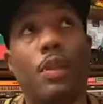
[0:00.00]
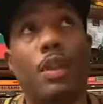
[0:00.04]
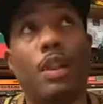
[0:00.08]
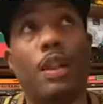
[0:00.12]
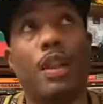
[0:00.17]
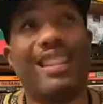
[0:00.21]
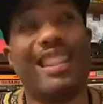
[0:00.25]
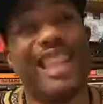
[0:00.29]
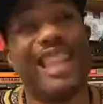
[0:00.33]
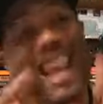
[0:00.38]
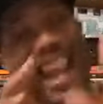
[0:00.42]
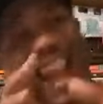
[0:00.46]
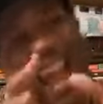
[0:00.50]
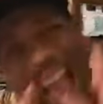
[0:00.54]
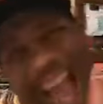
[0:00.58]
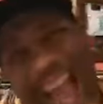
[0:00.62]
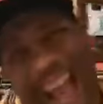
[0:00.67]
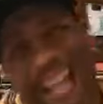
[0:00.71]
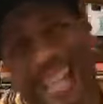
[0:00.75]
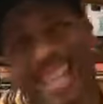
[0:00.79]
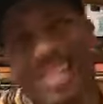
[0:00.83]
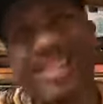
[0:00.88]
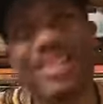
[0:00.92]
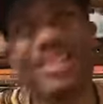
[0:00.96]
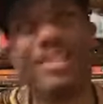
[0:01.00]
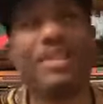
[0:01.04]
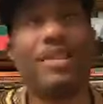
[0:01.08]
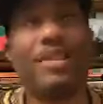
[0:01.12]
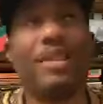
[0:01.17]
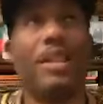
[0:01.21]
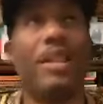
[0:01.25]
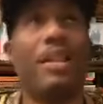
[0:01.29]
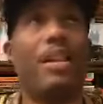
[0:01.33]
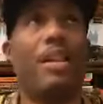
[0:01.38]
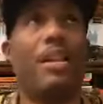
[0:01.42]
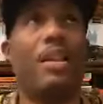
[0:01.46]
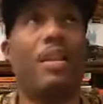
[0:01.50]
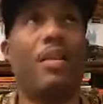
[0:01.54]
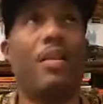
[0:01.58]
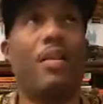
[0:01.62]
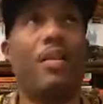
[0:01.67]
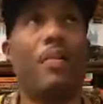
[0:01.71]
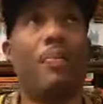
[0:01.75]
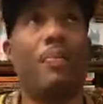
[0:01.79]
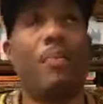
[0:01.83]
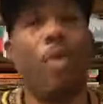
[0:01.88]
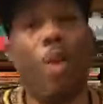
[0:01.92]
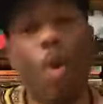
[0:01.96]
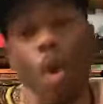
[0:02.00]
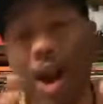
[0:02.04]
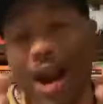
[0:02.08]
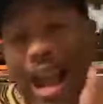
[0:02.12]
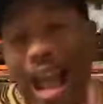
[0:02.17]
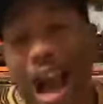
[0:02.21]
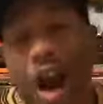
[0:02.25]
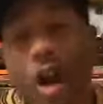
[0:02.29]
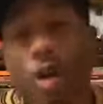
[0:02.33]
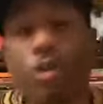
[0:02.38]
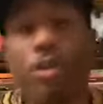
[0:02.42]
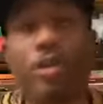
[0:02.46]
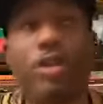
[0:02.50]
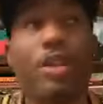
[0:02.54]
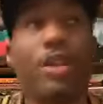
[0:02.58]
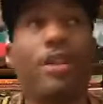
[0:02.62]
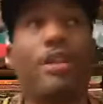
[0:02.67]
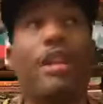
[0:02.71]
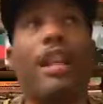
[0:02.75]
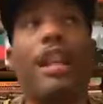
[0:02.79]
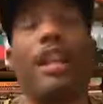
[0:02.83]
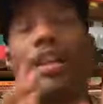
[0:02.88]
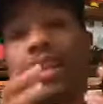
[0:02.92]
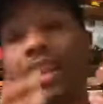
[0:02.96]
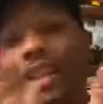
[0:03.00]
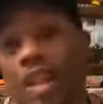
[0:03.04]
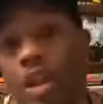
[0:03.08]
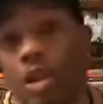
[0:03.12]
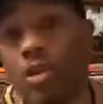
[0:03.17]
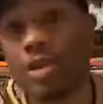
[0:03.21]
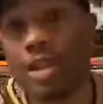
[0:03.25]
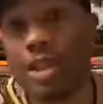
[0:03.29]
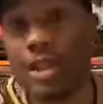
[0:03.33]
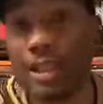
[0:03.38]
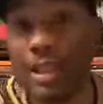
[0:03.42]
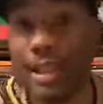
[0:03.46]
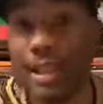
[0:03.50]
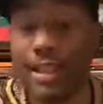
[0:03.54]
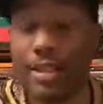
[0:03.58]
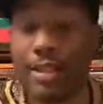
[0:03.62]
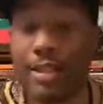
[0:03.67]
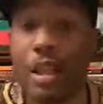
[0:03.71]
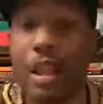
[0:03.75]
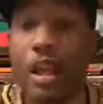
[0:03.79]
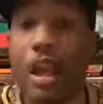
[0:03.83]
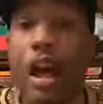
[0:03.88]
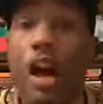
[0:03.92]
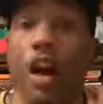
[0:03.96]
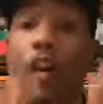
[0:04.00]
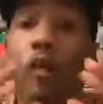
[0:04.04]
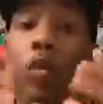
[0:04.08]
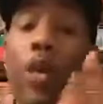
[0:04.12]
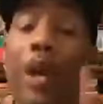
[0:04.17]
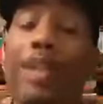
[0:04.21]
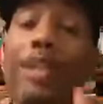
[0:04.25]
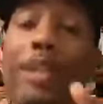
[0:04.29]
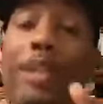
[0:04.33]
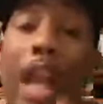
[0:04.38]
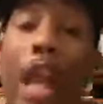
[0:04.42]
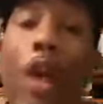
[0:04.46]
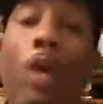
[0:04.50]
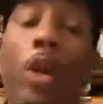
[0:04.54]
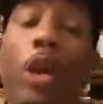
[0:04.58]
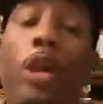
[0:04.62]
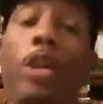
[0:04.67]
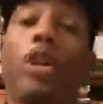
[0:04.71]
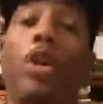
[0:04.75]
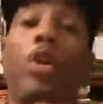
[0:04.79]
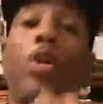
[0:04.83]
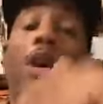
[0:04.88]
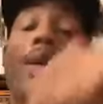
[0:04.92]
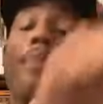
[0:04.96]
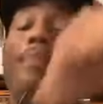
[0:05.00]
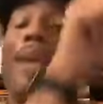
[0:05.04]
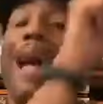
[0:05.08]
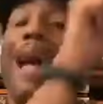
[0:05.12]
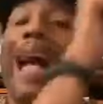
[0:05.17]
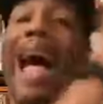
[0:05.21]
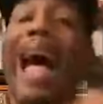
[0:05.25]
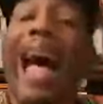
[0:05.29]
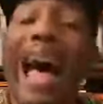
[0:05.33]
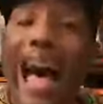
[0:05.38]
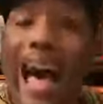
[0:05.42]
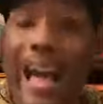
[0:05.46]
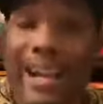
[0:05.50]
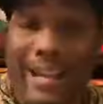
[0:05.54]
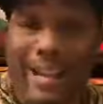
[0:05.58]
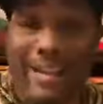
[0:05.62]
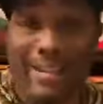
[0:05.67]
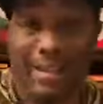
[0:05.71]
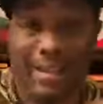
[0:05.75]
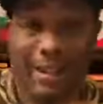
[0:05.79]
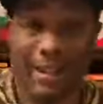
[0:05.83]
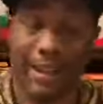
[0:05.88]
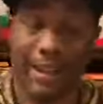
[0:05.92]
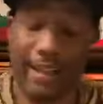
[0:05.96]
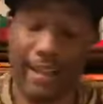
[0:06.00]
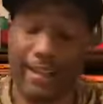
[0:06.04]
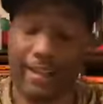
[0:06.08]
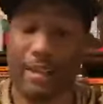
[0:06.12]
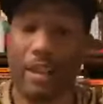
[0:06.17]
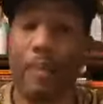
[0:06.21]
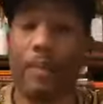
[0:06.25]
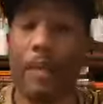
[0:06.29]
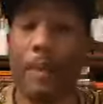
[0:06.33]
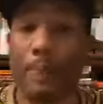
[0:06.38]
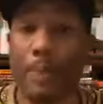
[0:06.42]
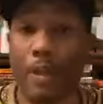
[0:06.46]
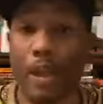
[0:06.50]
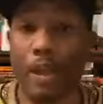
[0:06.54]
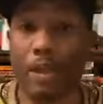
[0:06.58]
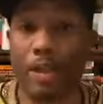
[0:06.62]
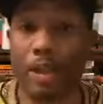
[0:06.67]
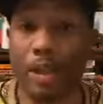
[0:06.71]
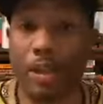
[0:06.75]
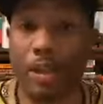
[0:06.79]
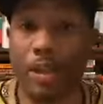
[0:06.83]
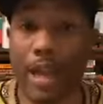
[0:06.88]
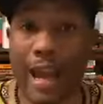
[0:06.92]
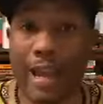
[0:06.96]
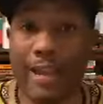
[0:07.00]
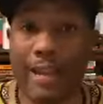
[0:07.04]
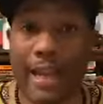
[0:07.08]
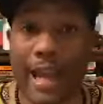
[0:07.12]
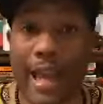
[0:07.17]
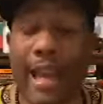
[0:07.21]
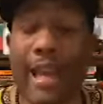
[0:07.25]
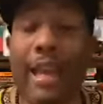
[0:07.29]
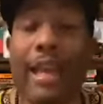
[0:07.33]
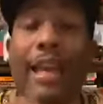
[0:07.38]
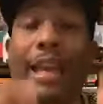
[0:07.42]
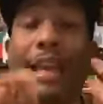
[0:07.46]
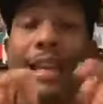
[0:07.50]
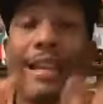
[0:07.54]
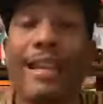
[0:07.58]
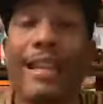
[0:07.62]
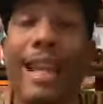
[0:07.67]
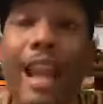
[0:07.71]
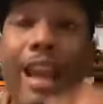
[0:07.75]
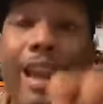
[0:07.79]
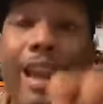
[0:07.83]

their actions point out to their guiltiness of what they were doing behind the scenes. Let me put it to you like that. Their